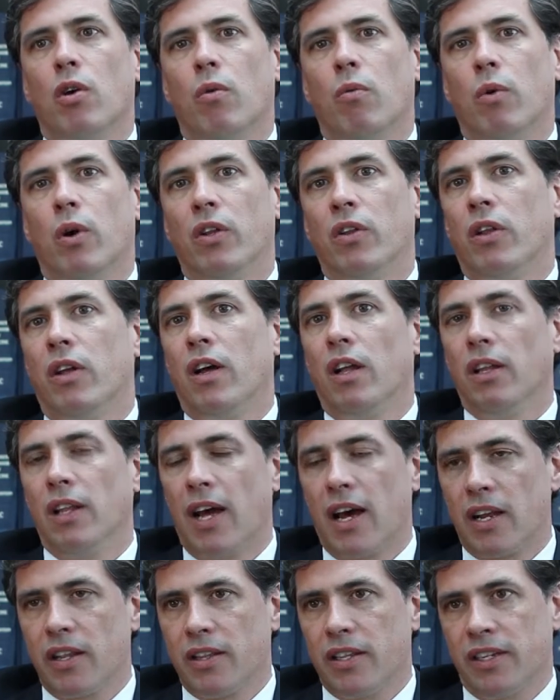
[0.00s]
Well, a
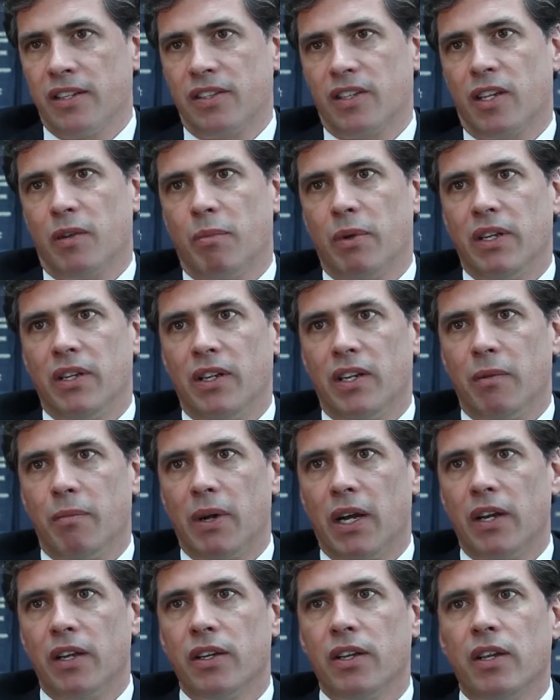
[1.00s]
lot of things can be done
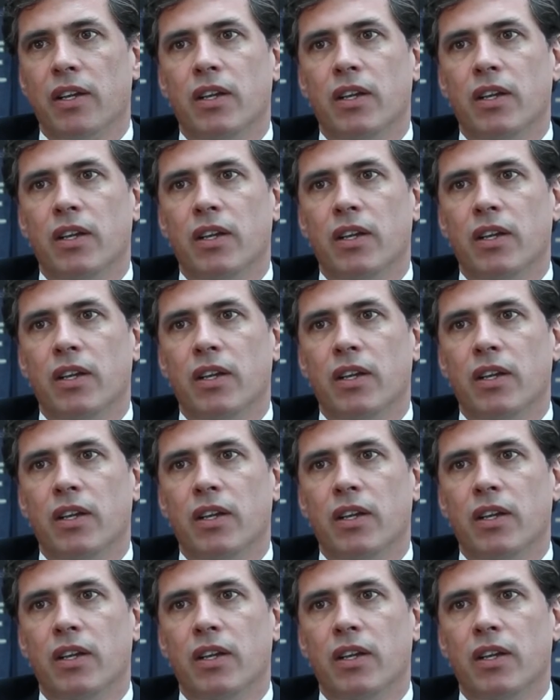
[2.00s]
about it.